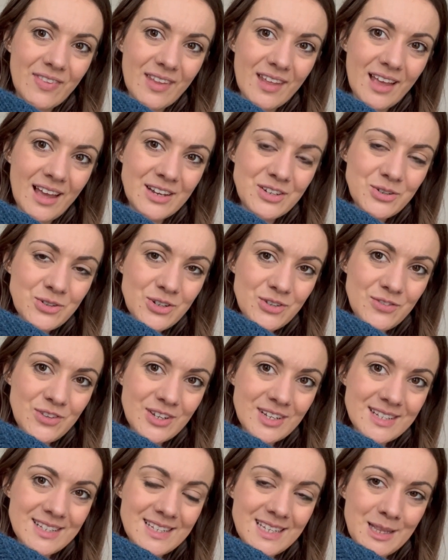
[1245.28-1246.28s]
I don't know if you
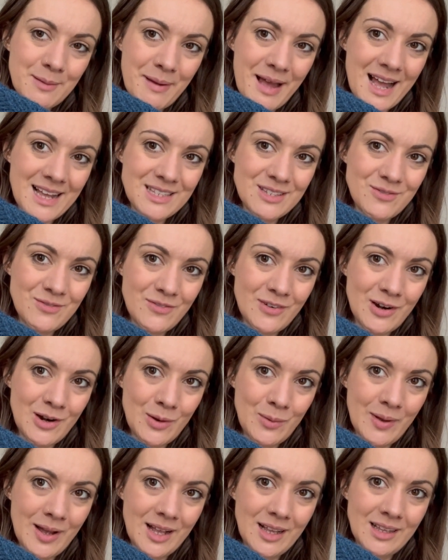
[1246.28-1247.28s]
can see the pattern very
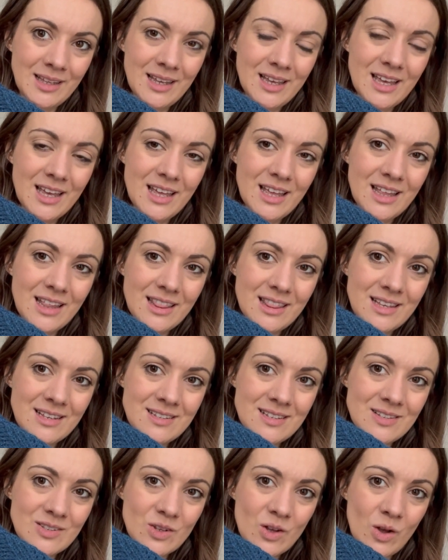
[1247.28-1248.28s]
well.
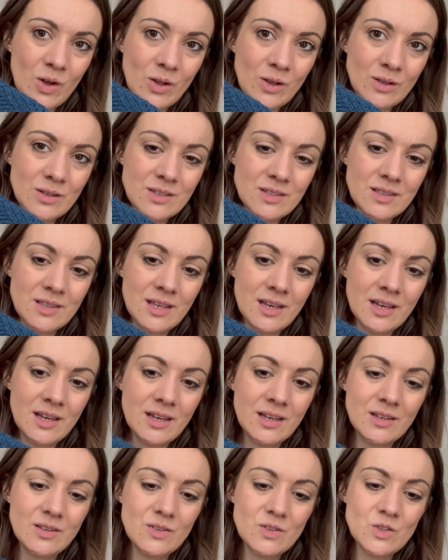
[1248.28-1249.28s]
This is called
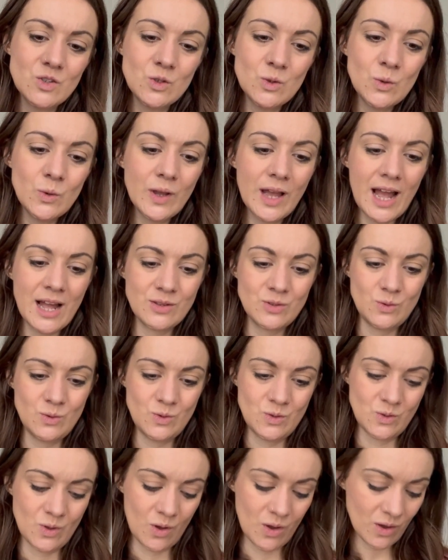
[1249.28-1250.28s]
the Suokatu
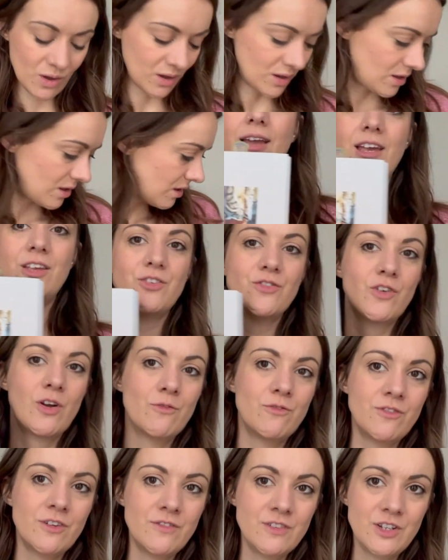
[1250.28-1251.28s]
sock. It's
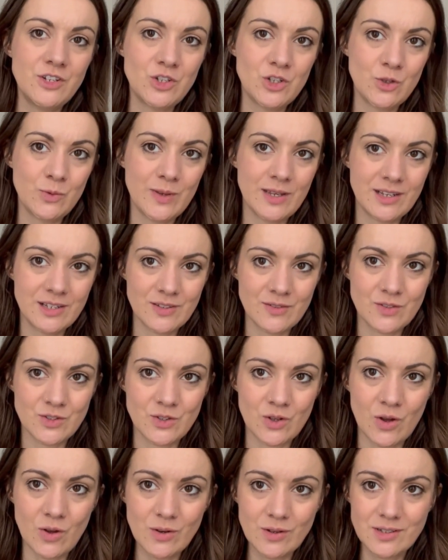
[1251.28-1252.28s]
from 52 Weeks of
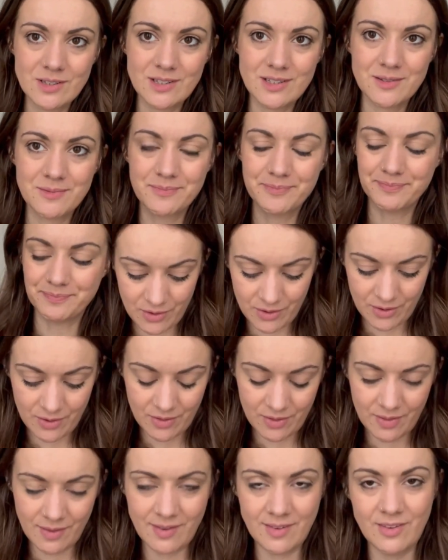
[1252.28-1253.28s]
Socks.
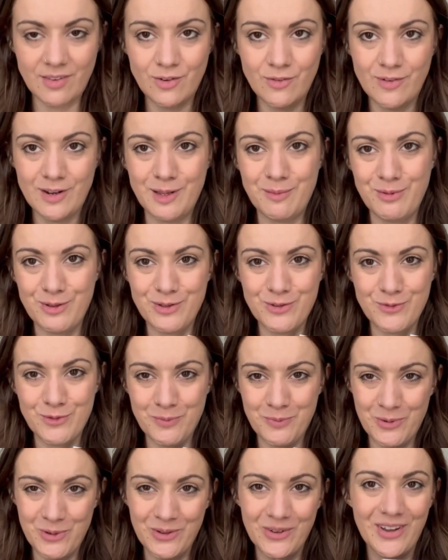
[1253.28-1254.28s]
This is a really
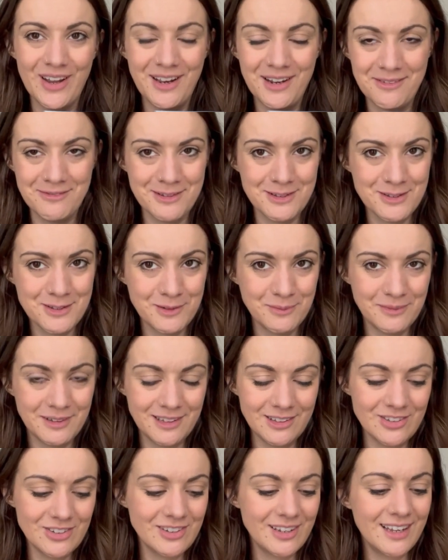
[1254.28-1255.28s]
beautiful book. I love it so
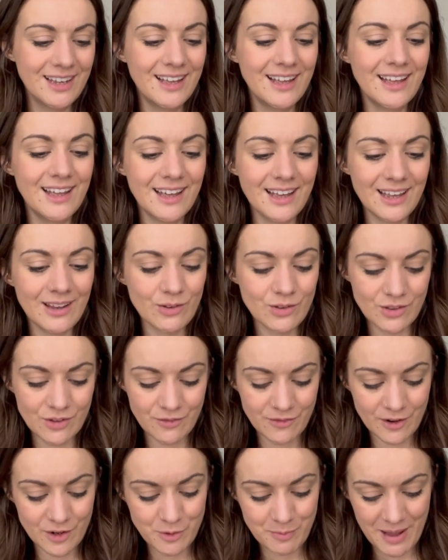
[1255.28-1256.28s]
much. It was the
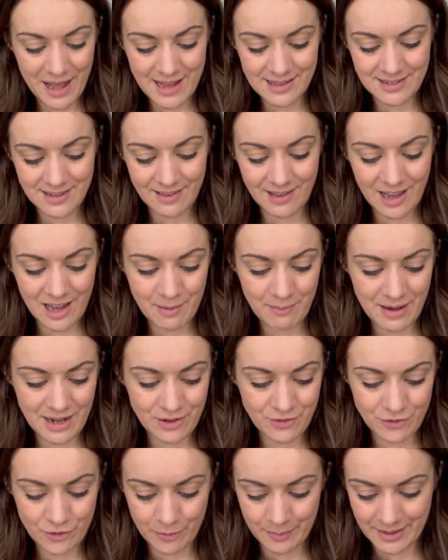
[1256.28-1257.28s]
first pattern that I
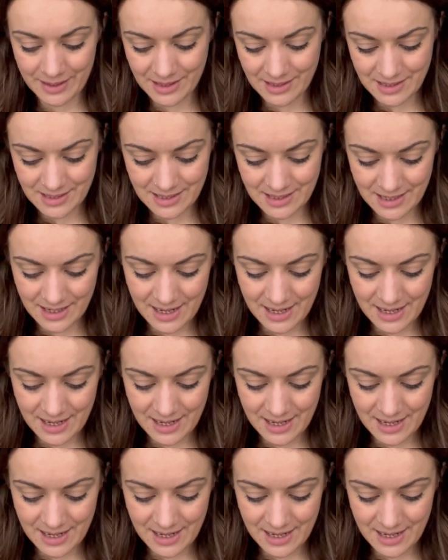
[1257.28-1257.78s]
made from it.